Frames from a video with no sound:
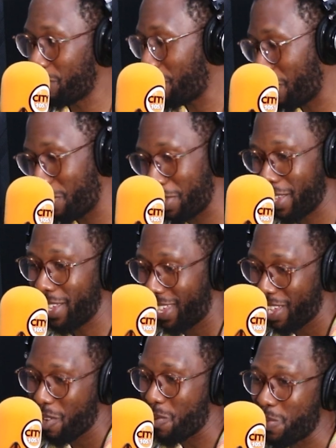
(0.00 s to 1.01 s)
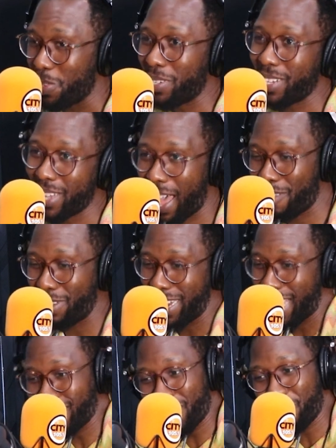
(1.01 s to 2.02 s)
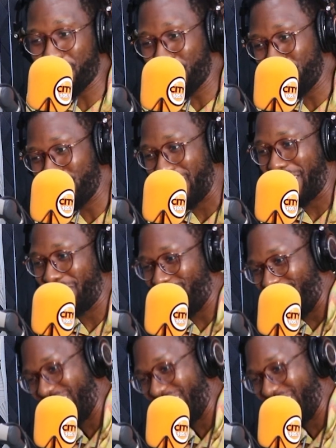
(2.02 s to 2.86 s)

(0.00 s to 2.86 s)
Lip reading: maybe we would have an answer for you later on.